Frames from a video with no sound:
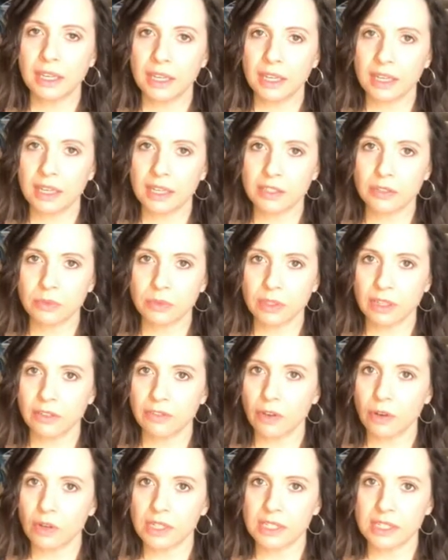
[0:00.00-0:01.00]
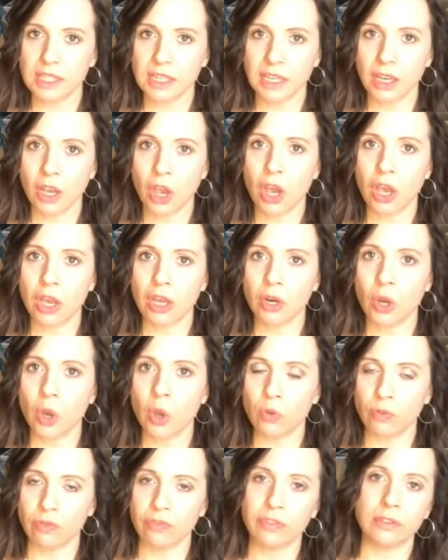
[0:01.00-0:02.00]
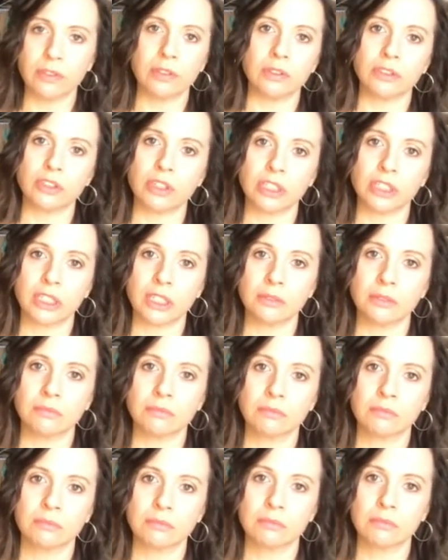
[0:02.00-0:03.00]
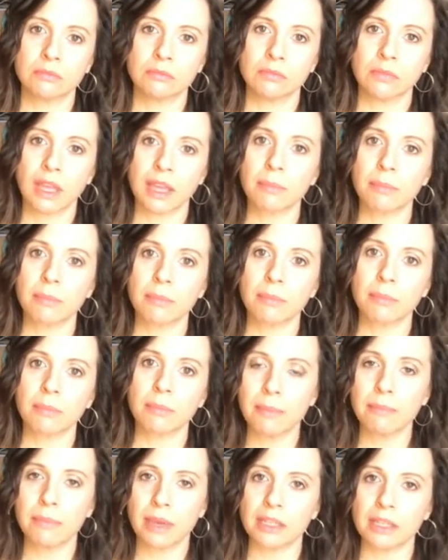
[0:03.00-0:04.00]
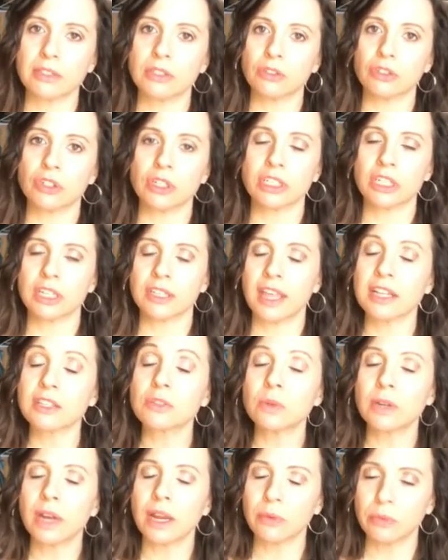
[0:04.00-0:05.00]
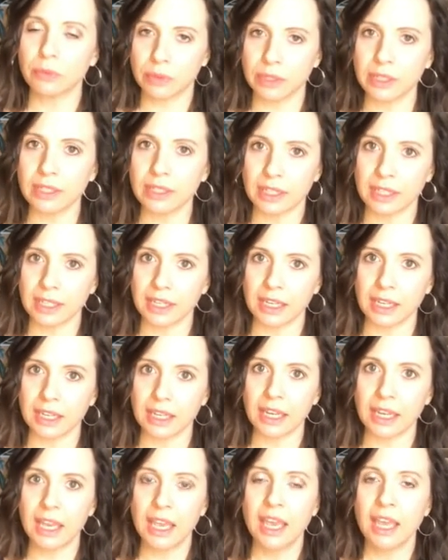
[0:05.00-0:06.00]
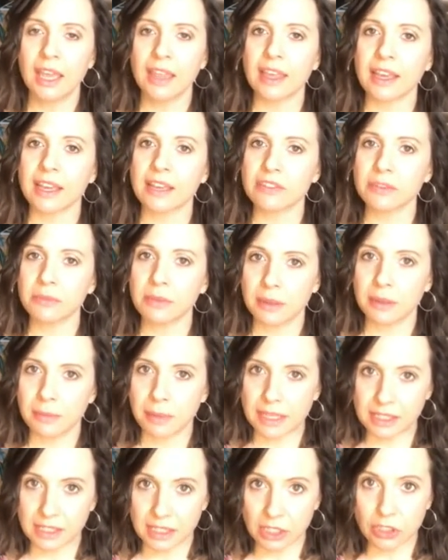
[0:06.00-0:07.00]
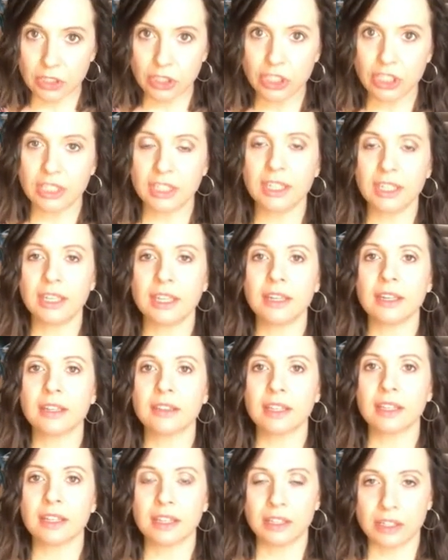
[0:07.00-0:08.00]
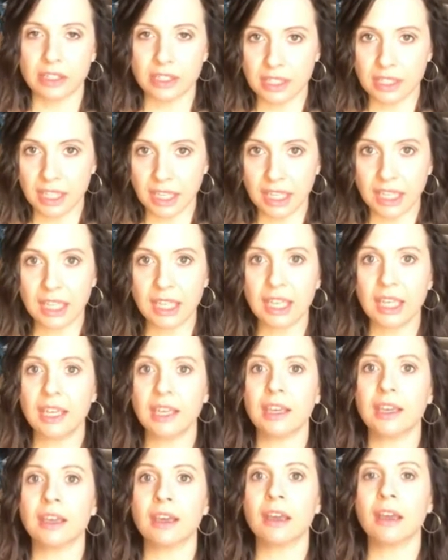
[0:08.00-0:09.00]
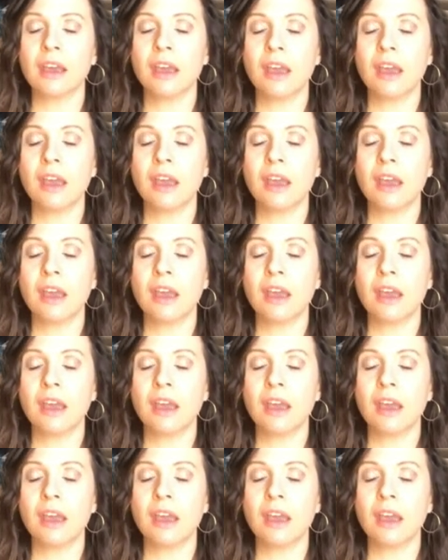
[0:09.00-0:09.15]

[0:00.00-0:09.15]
it's really focusing on whole food nutrition, like plant-based nutrition. That's what I really need. That gives me the best energy, the clearest thinking.